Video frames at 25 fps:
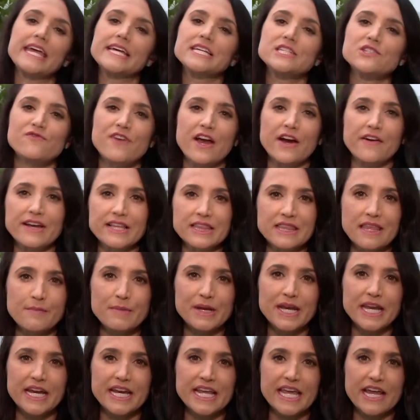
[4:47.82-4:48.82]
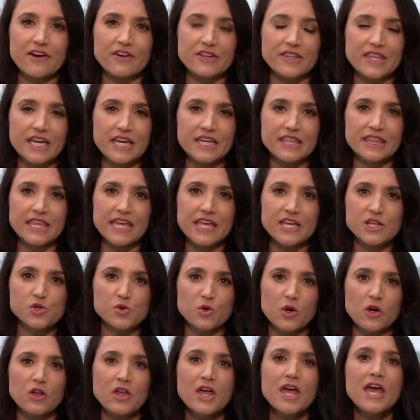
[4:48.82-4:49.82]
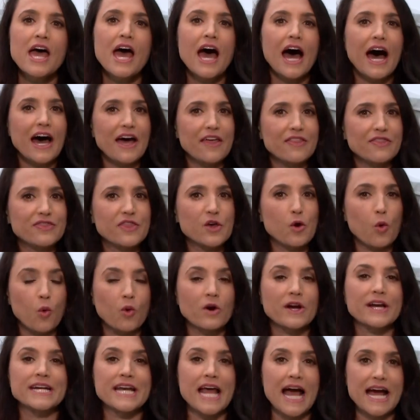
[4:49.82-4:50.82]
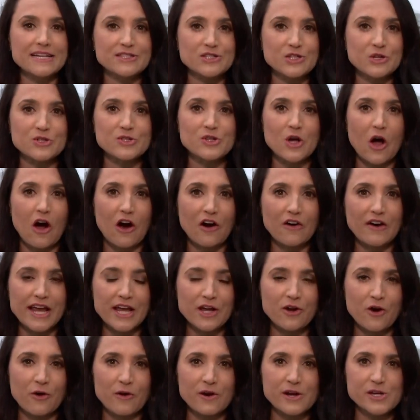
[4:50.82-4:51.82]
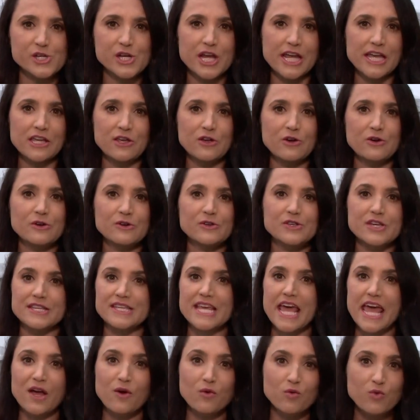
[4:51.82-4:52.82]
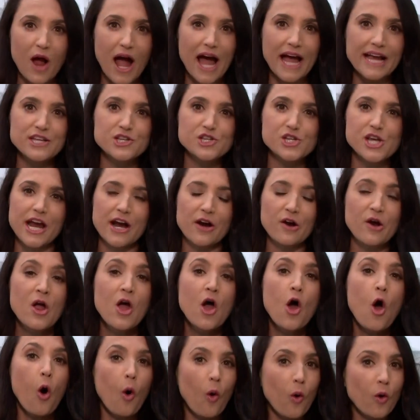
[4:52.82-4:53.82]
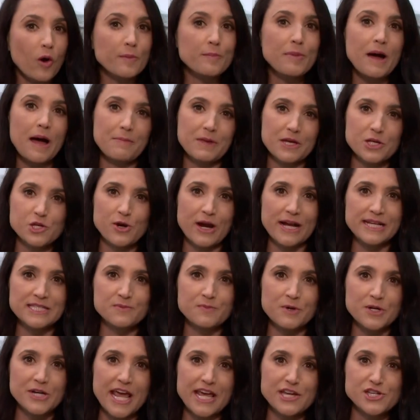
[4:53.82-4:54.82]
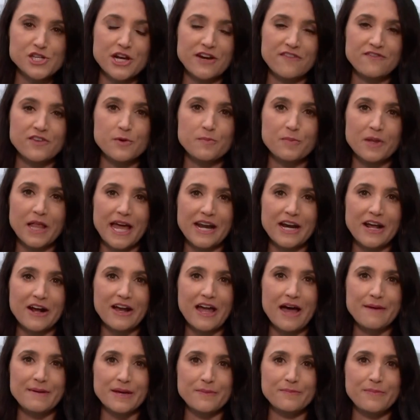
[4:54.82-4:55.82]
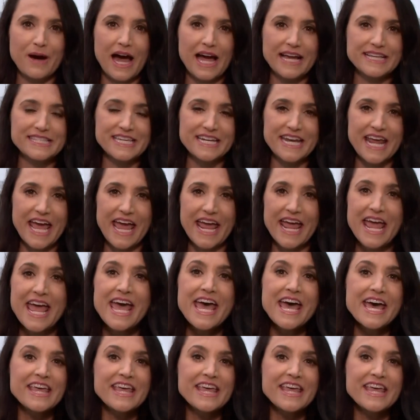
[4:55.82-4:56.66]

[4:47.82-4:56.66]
is very limited here at the cathedral. The organizers are encouraging you to take rideshare or public transportation if you plan on coming by today.